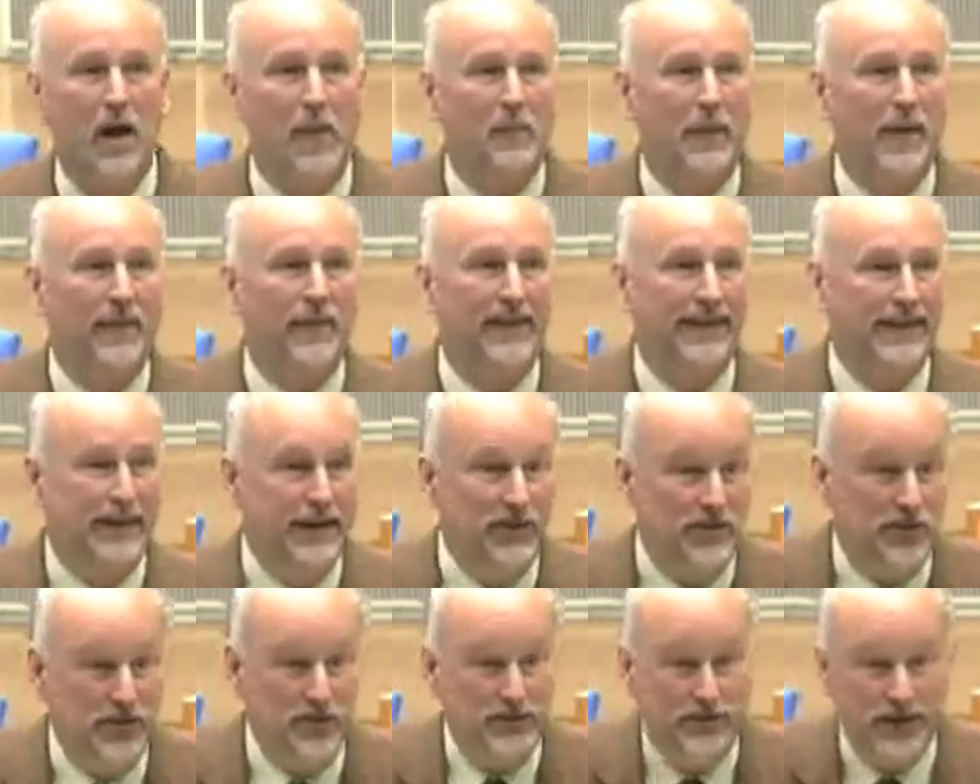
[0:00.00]
But
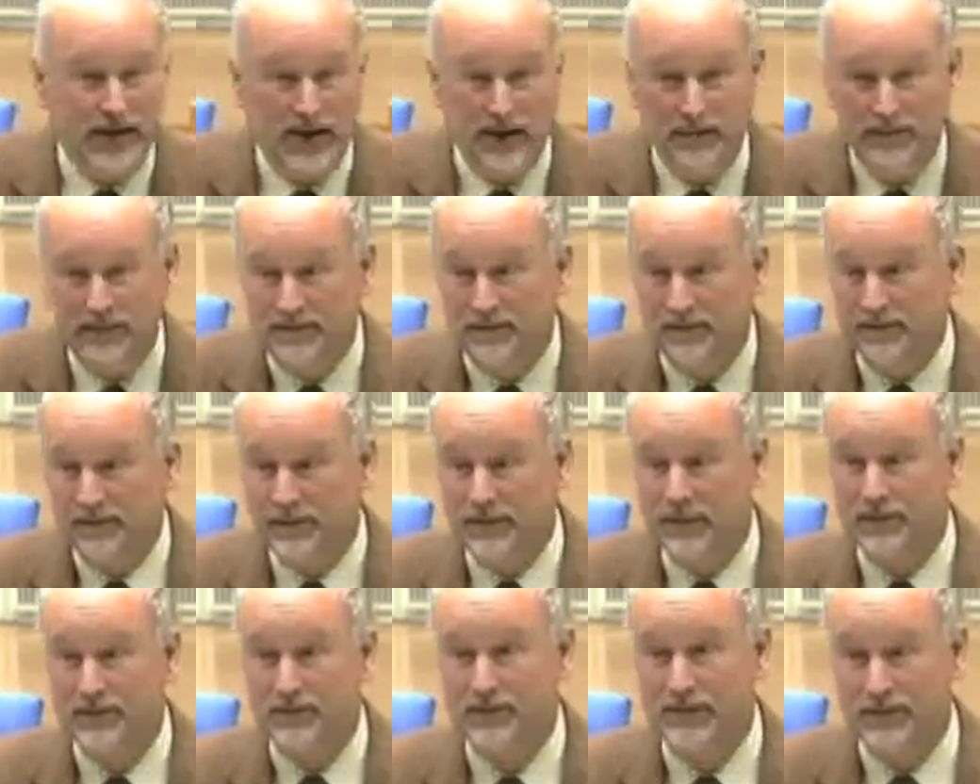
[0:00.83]
each of them
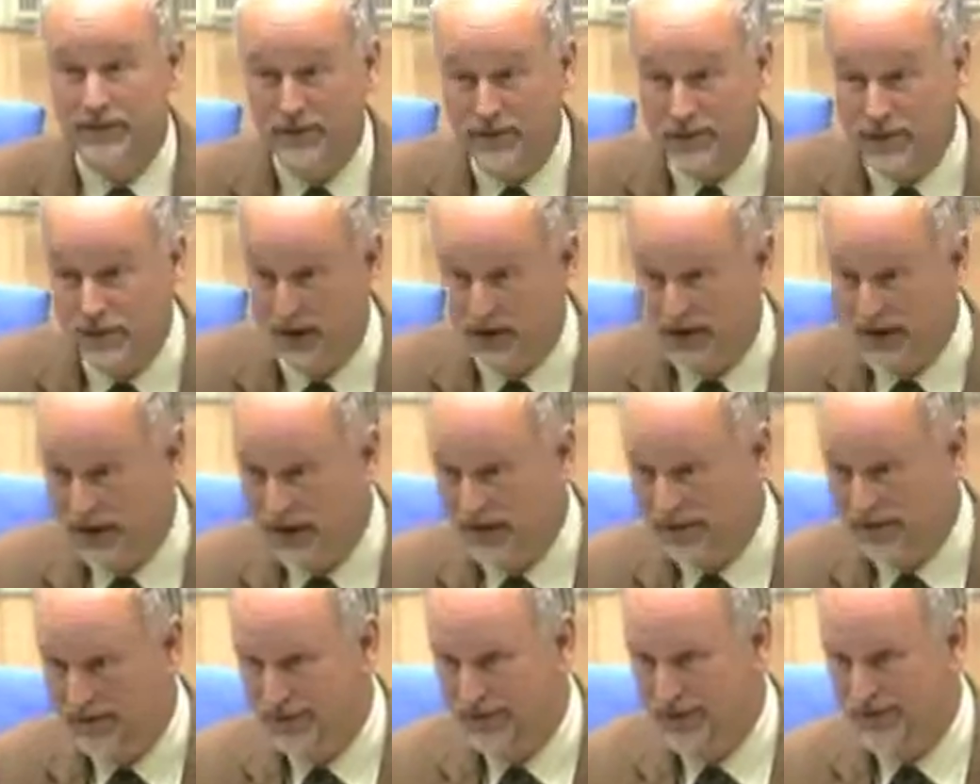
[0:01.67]
is difficult
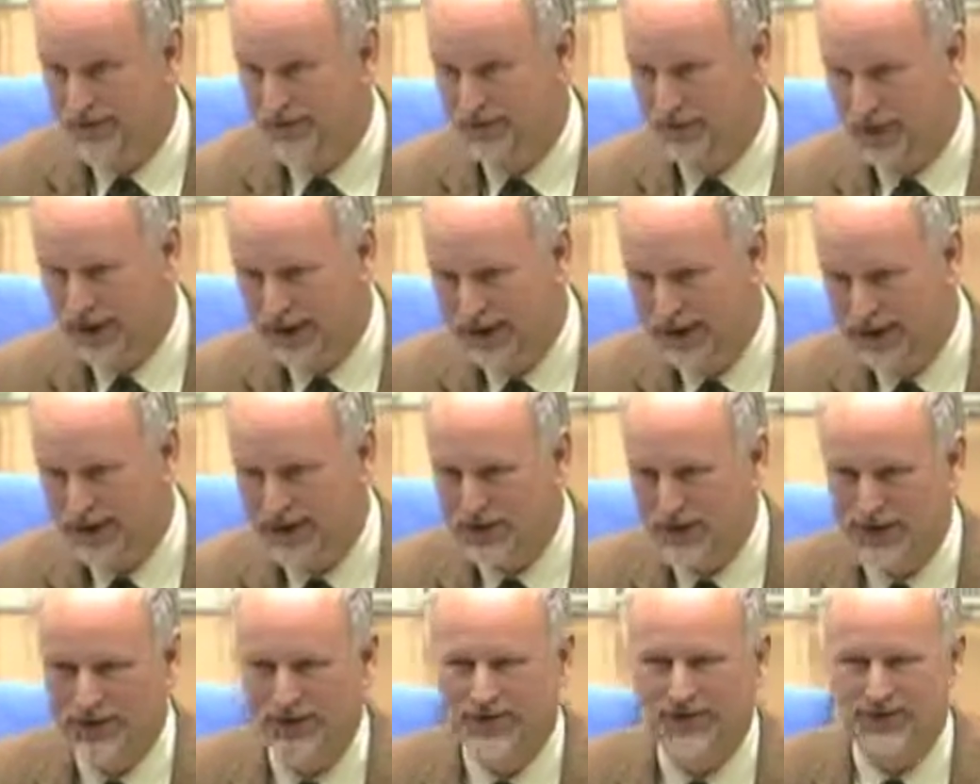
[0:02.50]
enough to model,
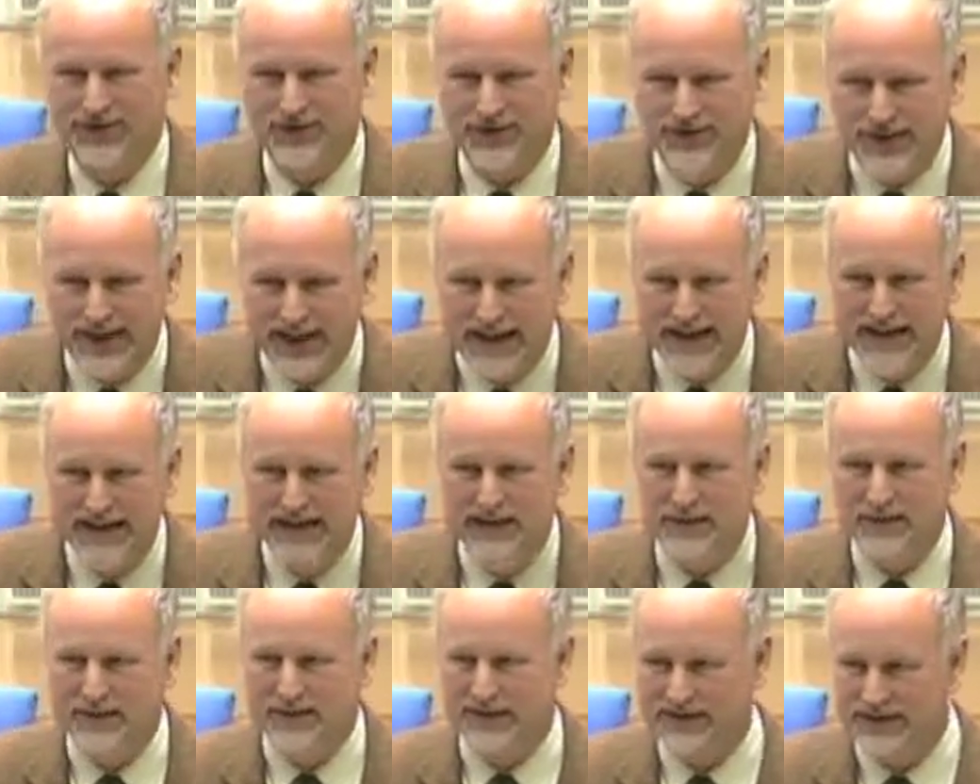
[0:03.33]
to understand
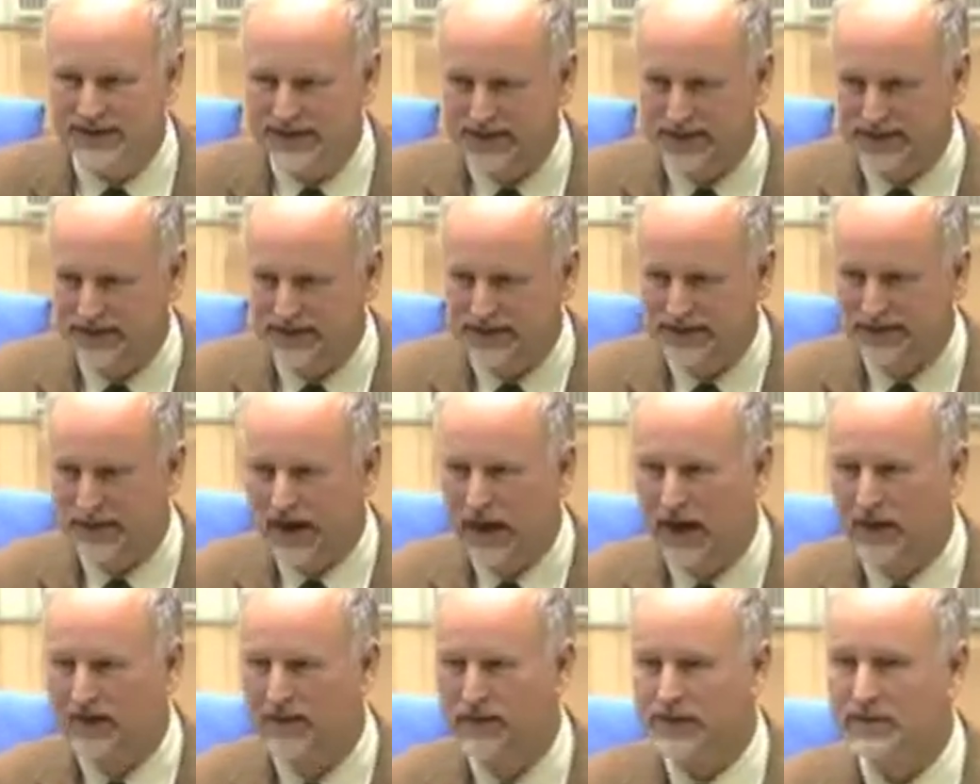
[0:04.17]
the
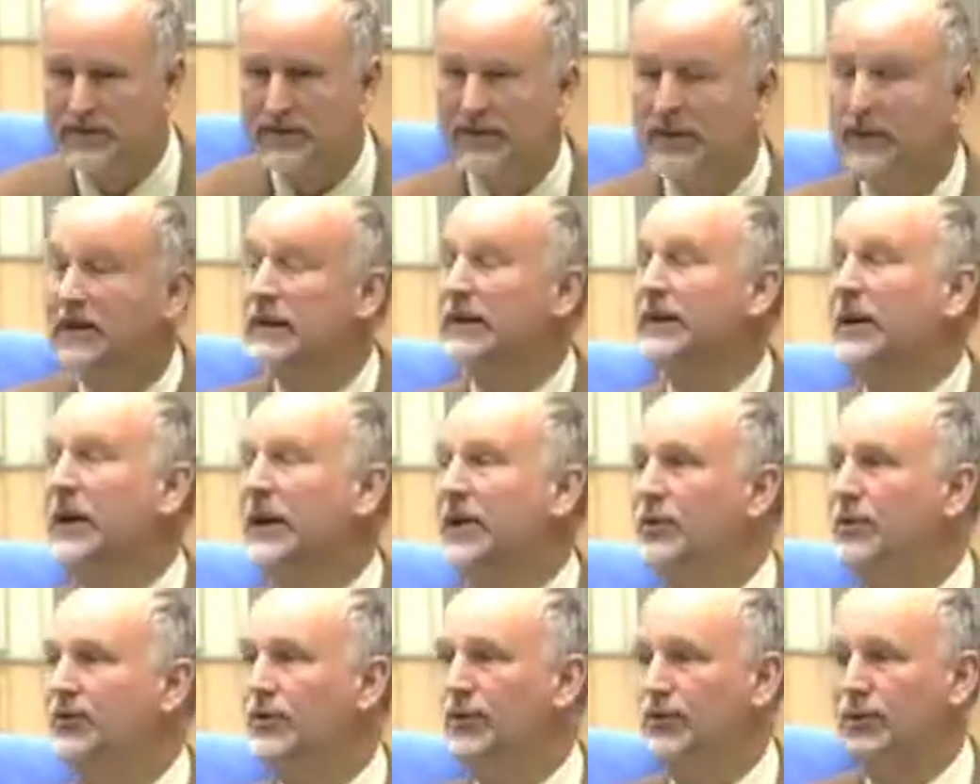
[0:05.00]
drivers,
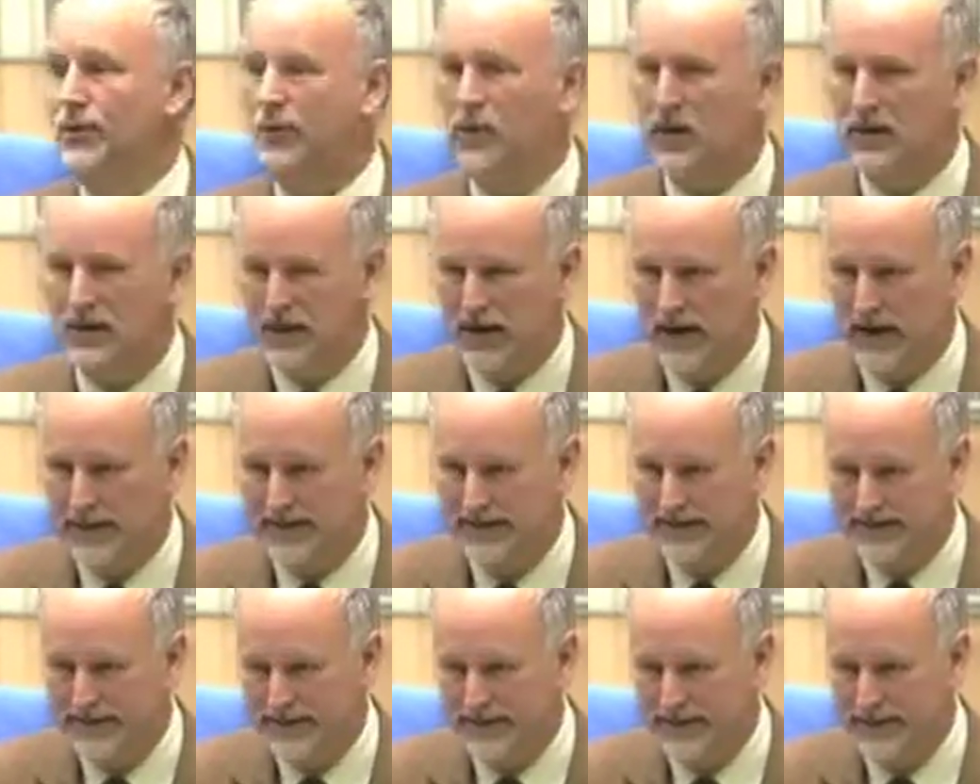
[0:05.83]
and to
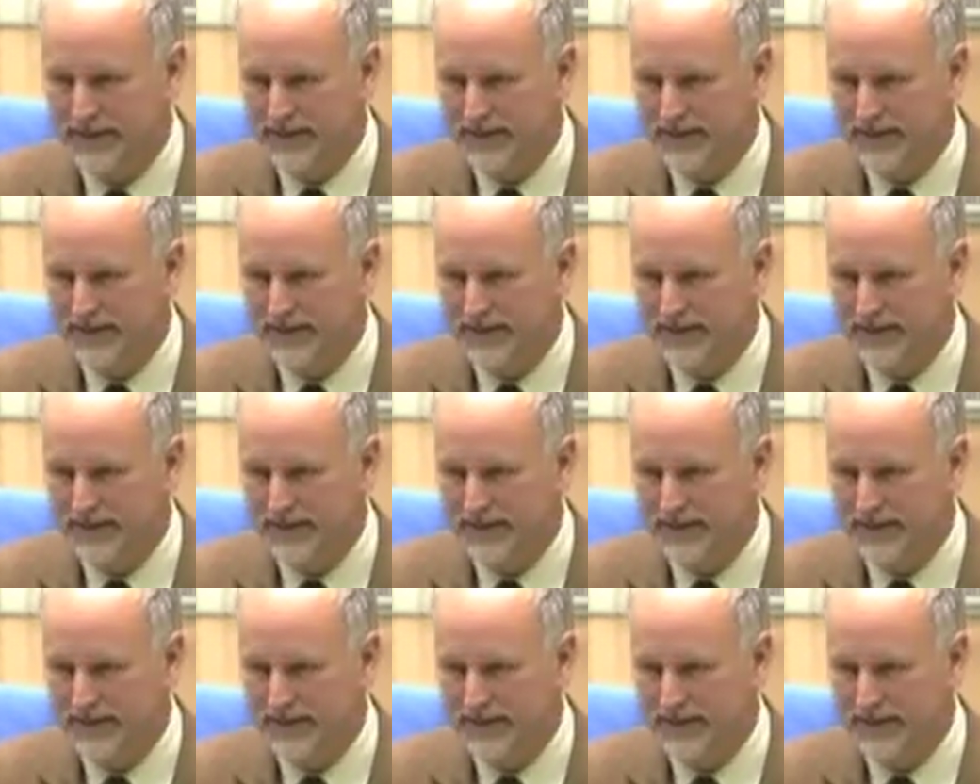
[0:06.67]
forecast.